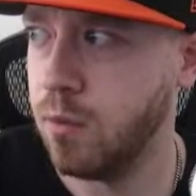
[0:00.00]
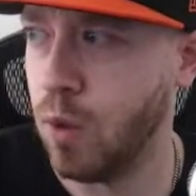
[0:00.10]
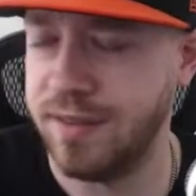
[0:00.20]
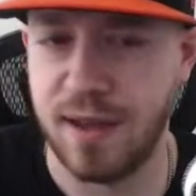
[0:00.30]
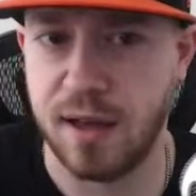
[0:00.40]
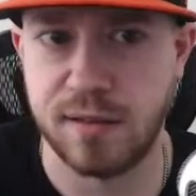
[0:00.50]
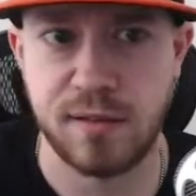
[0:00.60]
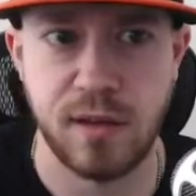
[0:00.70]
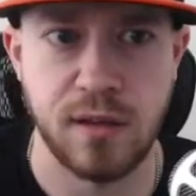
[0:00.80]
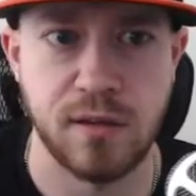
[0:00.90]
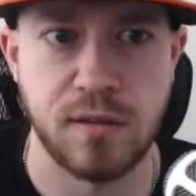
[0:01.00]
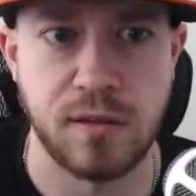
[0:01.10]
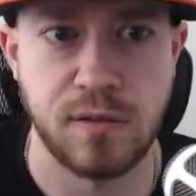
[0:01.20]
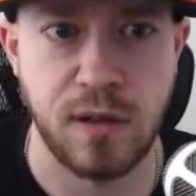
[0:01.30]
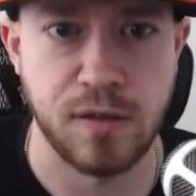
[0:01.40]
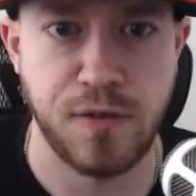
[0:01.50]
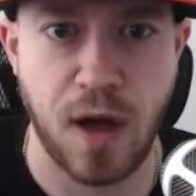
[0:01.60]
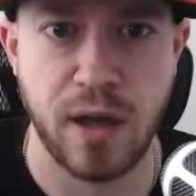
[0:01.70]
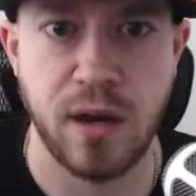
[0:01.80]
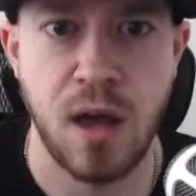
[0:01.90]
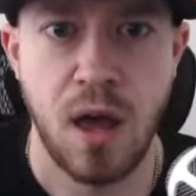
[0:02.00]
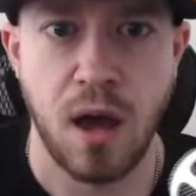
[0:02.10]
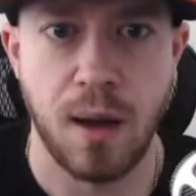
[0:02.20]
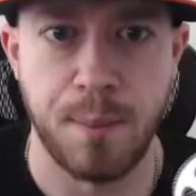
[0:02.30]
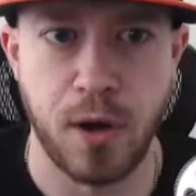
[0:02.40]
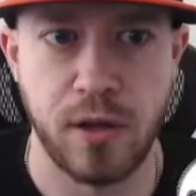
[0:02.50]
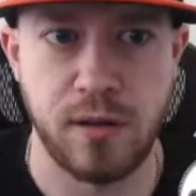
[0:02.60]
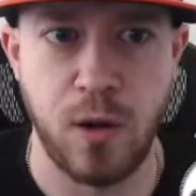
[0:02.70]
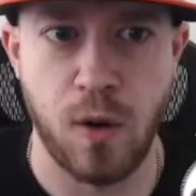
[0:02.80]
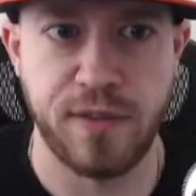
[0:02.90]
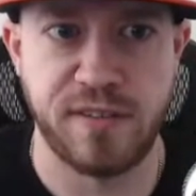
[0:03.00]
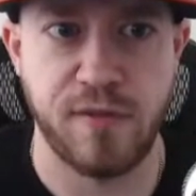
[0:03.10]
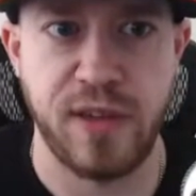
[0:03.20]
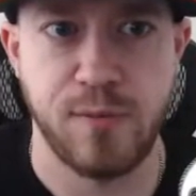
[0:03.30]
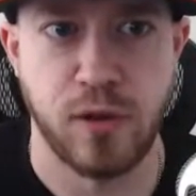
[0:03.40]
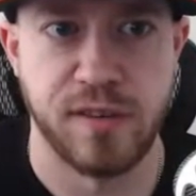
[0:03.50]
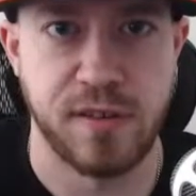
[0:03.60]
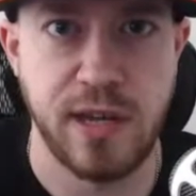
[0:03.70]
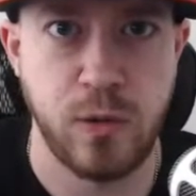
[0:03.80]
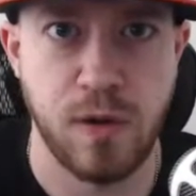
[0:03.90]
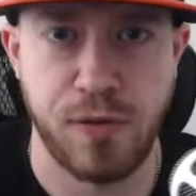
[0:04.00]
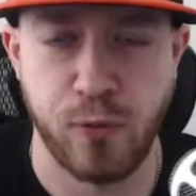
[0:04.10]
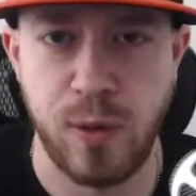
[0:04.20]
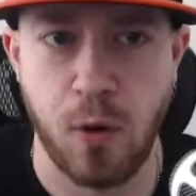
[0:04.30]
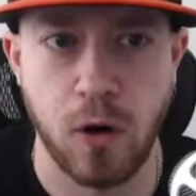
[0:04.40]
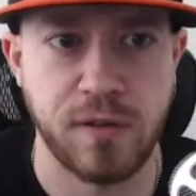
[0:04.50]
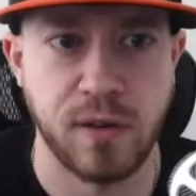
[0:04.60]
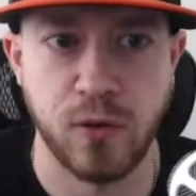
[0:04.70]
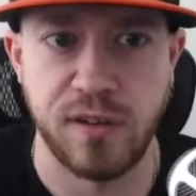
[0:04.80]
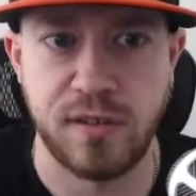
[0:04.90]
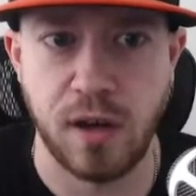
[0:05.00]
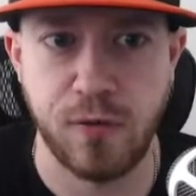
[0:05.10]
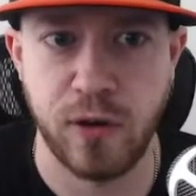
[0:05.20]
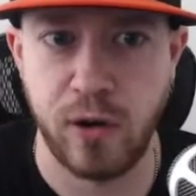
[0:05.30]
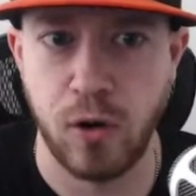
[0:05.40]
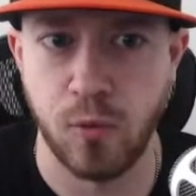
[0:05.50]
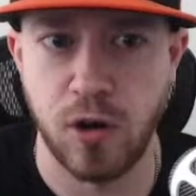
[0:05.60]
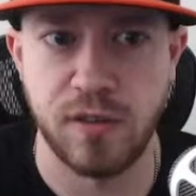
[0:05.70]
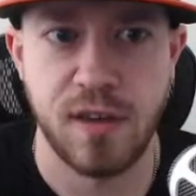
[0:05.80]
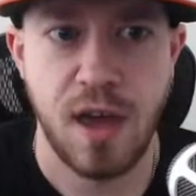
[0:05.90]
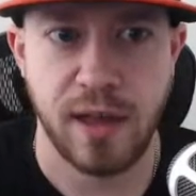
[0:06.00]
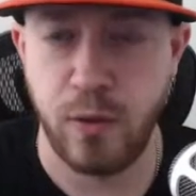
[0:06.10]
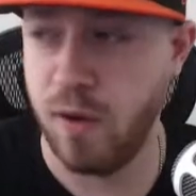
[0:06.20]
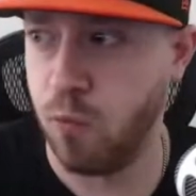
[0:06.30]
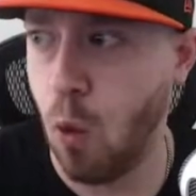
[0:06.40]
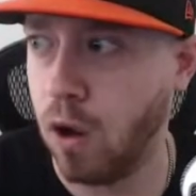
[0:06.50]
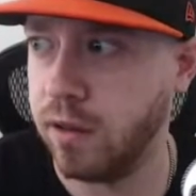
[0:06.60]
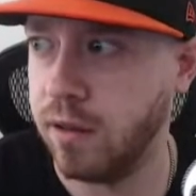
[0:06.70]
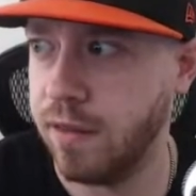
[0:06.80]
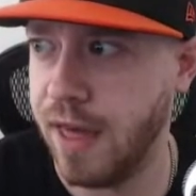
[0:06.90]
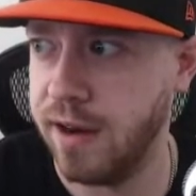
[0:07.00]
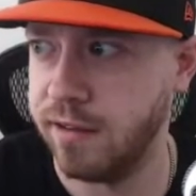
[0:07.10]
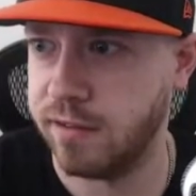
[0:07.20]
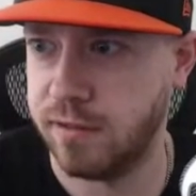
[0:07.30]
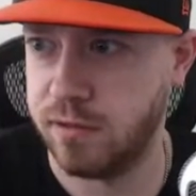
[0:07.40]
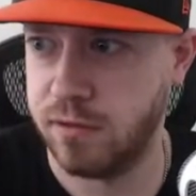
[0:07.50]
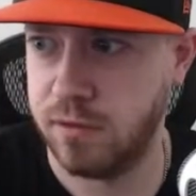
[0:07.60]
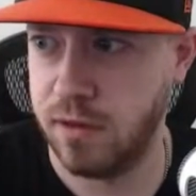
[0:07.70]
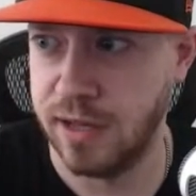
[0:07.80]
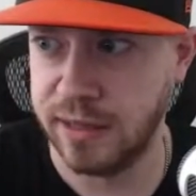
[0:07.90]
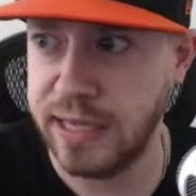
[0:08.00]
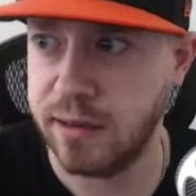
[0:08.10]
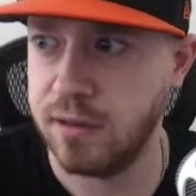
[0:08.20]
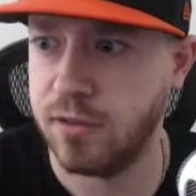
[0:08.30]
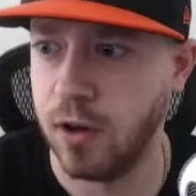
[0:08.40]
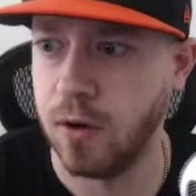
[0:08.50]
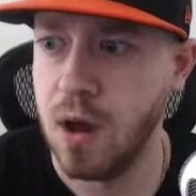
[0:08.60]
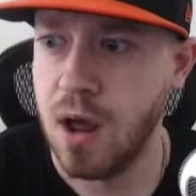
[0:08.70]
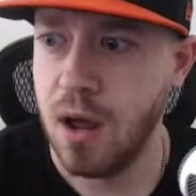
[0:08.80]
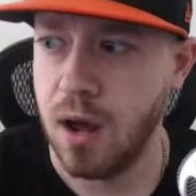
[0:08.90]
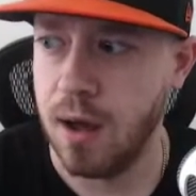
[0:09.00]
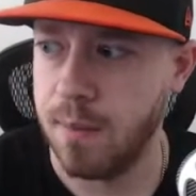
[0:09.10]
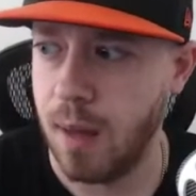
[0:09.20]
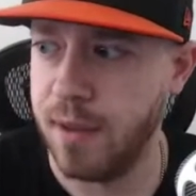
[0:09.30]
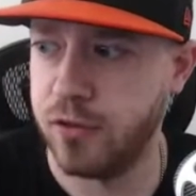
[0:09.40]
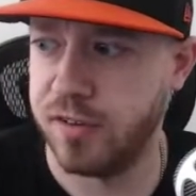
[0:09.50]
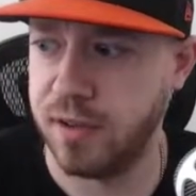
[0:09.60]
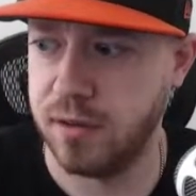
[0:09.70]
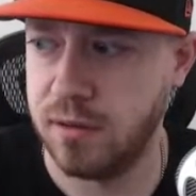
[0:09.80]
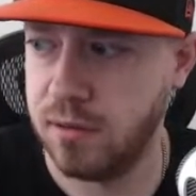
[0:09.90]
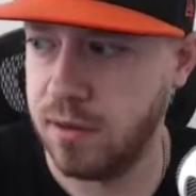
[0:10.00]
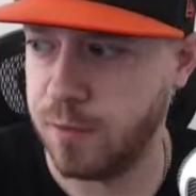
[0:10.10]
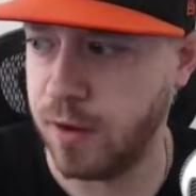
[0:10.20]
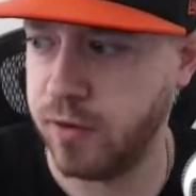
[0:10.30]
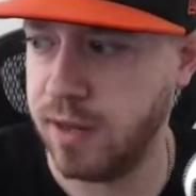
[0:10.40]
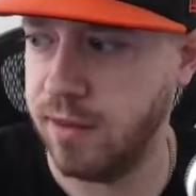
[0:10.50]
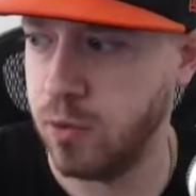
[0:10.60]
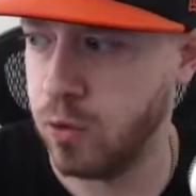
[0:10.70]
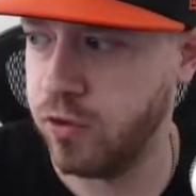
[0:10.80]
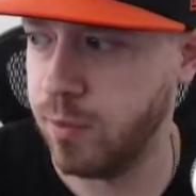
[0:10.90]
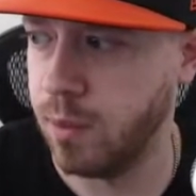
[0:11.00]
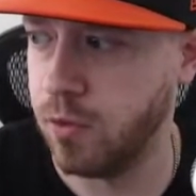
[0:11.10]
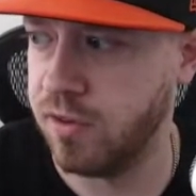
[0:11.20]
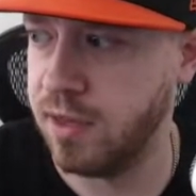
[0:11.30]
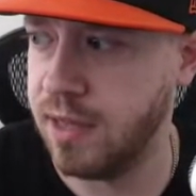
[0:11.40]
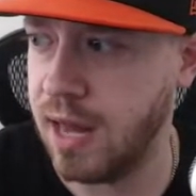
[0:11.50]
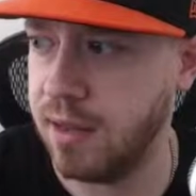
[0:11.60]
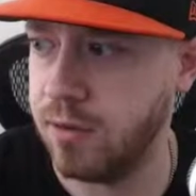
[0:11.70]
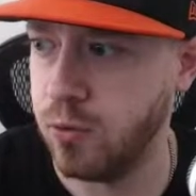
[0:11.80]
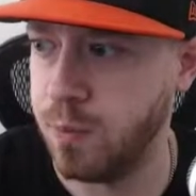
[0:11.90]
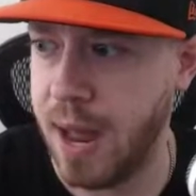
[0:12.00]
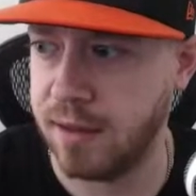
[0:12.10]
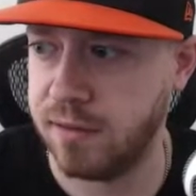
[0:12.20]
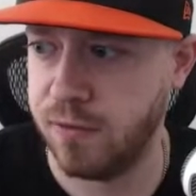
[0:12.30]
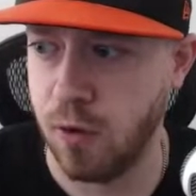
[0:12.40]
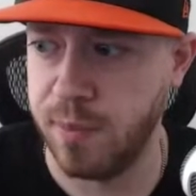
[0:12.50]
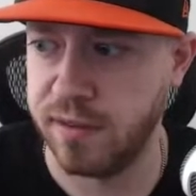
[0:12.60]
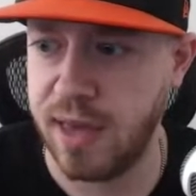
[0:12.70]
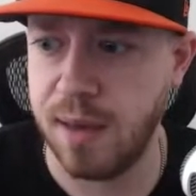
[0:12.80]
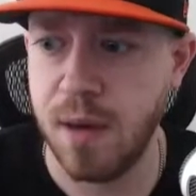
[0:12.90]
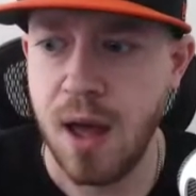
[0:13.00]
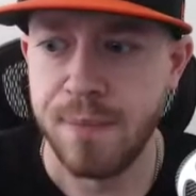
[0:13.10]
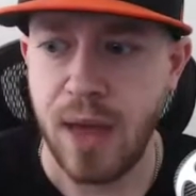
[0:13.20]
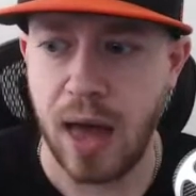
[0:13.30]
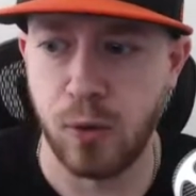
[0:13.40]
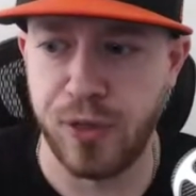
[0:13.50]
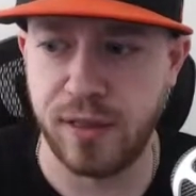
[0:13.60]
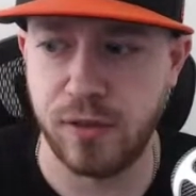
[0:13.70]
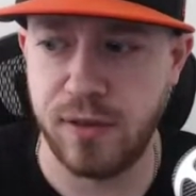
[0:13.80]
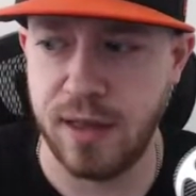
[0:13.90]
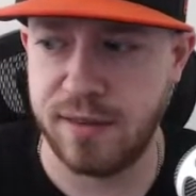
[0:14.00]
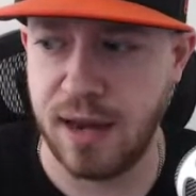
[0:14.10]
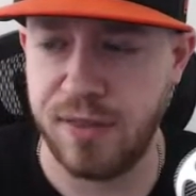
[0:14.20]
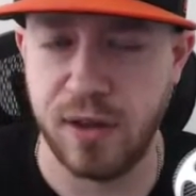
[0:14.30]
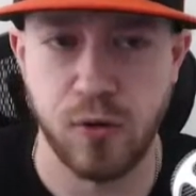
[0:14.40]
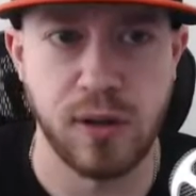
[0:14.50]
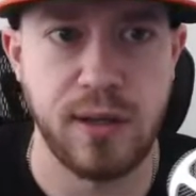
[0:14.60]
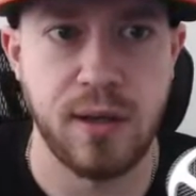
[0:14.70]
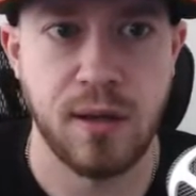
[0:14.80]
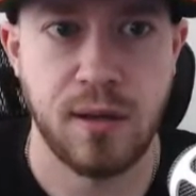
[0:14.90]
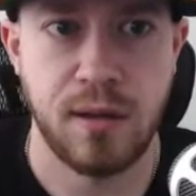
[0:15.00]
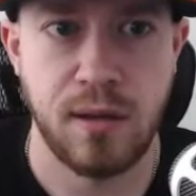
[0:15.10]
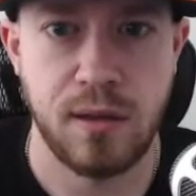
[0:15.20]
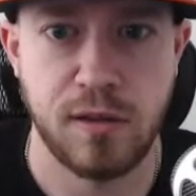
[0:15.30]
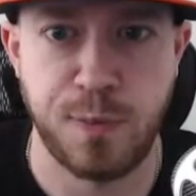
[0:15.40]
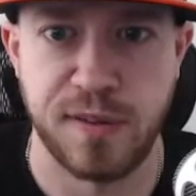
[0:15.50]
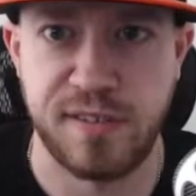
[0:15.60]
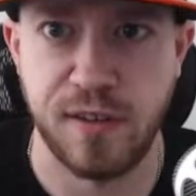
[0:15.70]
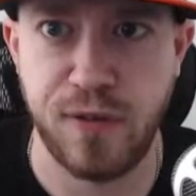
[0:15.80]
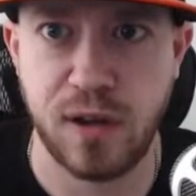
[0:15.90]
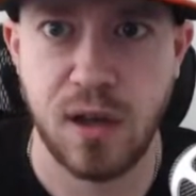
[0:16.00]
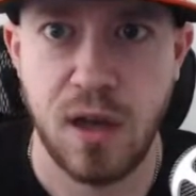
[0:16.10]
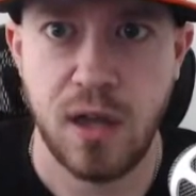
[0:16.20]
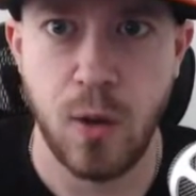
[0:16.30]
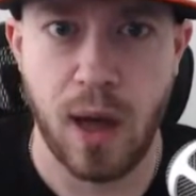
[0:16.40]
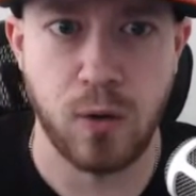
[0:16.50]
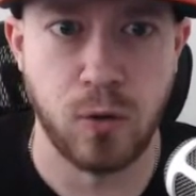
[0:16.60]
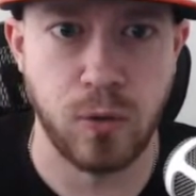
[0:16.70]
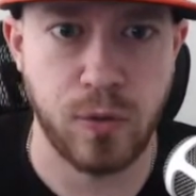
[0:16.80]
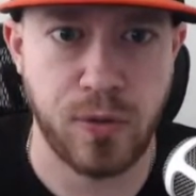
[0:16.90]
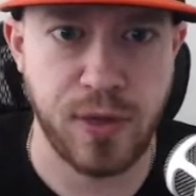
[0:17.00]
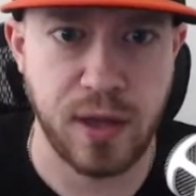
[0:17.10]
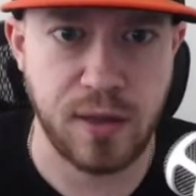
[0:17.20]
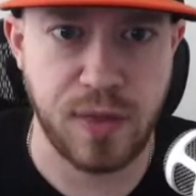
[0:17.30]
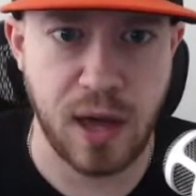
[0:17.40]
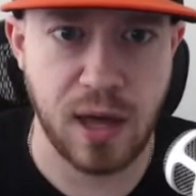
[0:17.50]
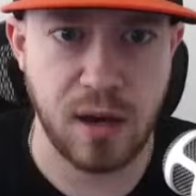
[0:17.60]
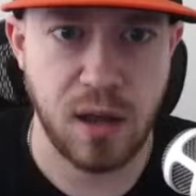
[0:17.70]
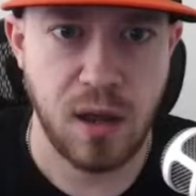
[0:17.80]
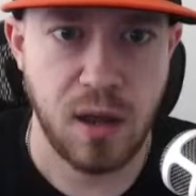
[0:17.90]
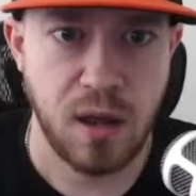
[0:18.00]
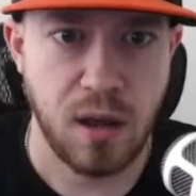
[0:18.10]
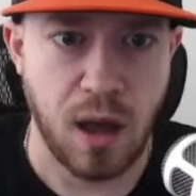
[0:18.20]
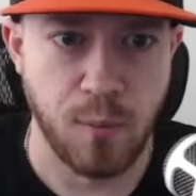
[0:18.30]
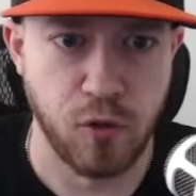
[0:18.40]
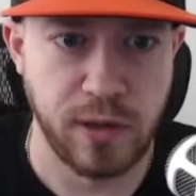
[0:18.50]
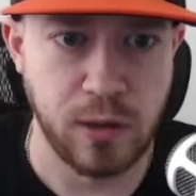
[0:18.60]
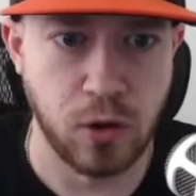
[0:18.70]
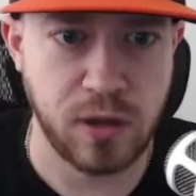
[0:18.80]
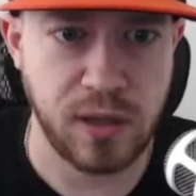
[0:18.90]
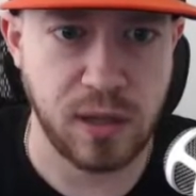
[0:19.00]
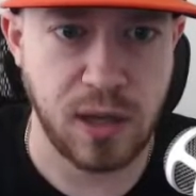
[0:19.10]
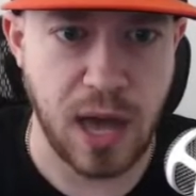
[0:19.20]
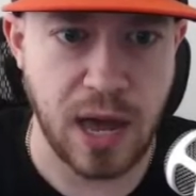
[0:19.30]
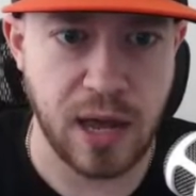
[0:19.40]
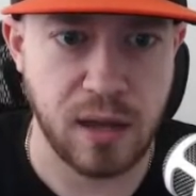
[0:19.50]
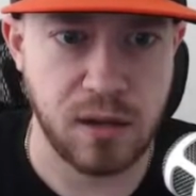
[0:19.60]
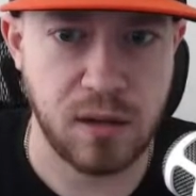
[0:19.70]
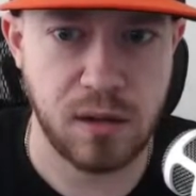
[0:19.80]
White Sox is fine. But, of the 7 games on the slate, you have 3 parks that really suck for hitting home runs, and you have 1 that is elite. So I'm interested, especially at these ownership numbers, in getting to bats from this game. I don't think that it's anything really specific. I don't think that I'm really looking at